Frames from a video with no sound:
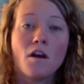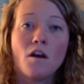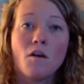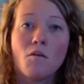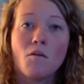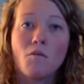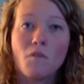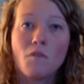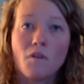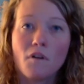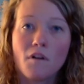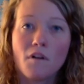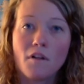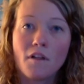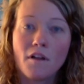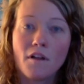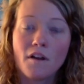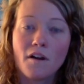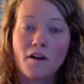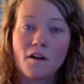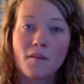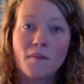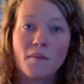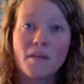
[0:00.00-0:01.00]
will
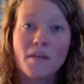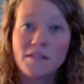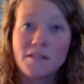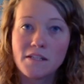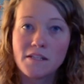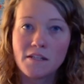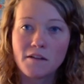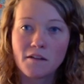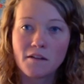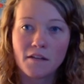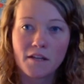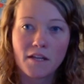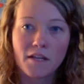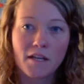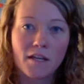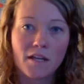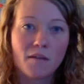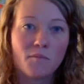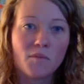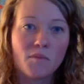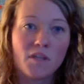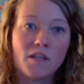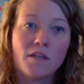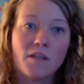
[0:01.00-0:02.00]

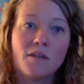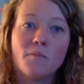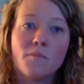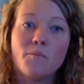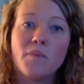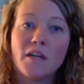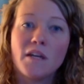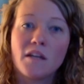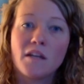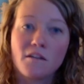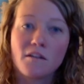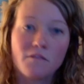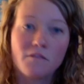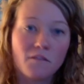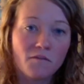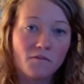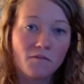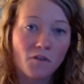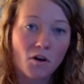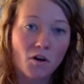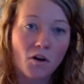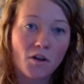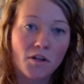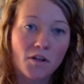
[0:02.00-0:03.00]
ideally be big enough
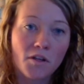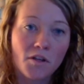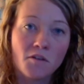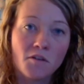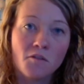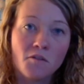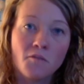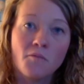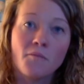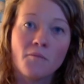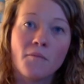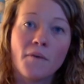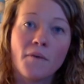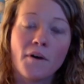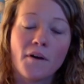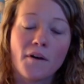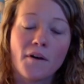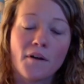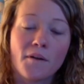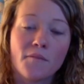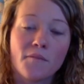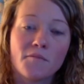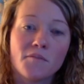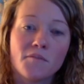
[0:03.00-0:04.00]
in volume
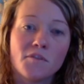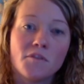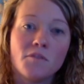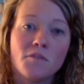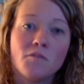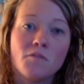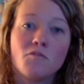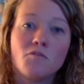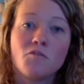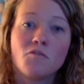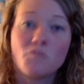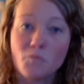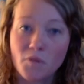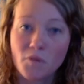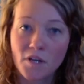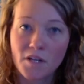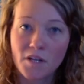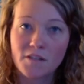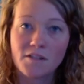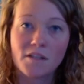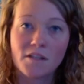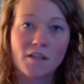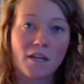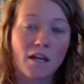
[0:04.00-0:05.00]
to
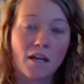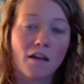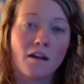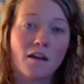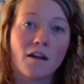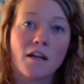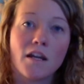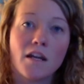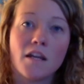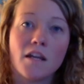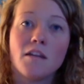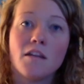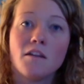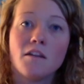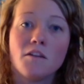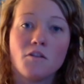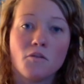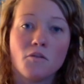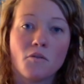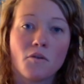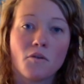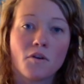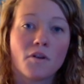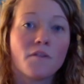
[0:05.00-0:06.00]
compress and carry
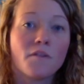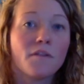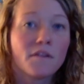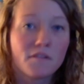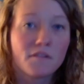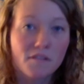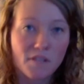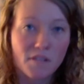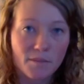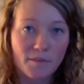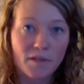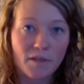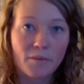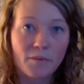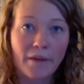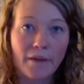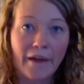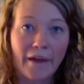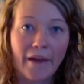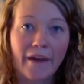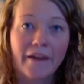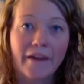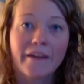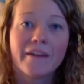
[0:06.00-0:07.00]
your sleeping
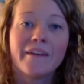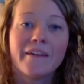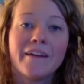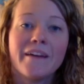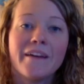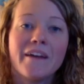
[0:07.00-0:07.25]
bag.